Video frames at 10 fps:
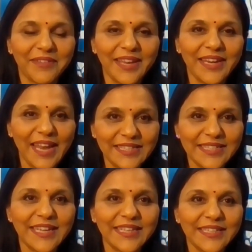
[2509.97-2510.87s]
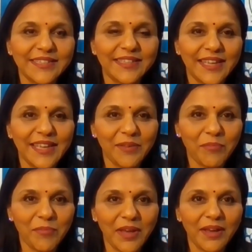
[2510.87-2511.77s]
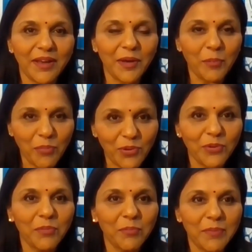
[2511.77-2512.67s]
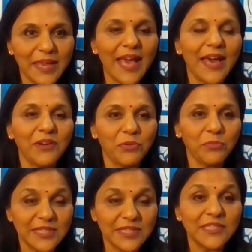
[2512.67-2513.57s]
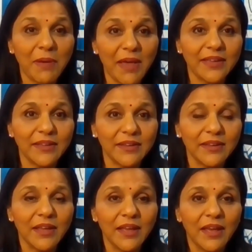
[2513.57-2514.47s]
in 1983, Apollo began or was inspired